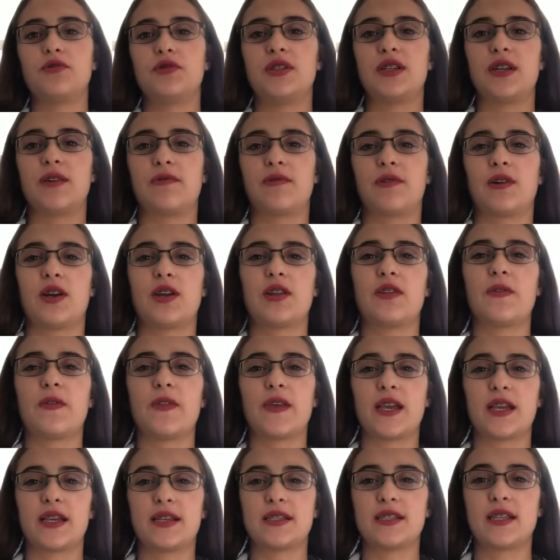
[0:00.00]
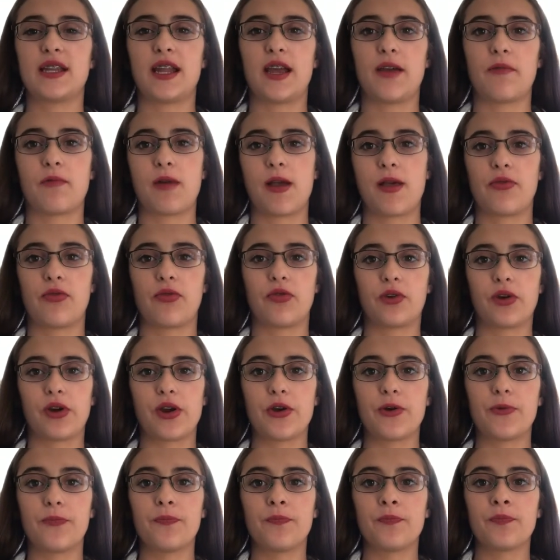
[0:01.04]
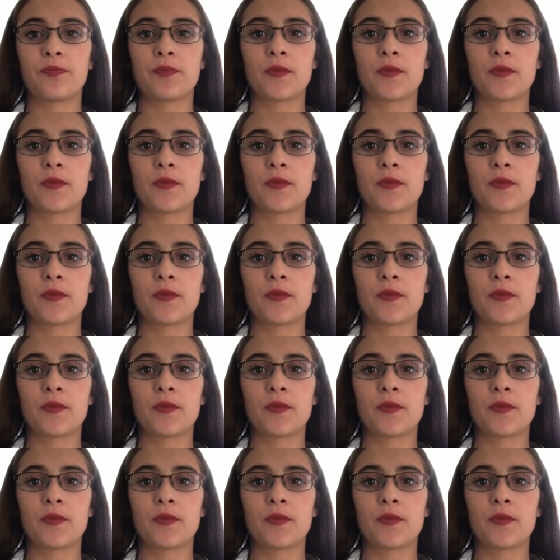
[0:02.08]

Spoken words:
different things that I went through,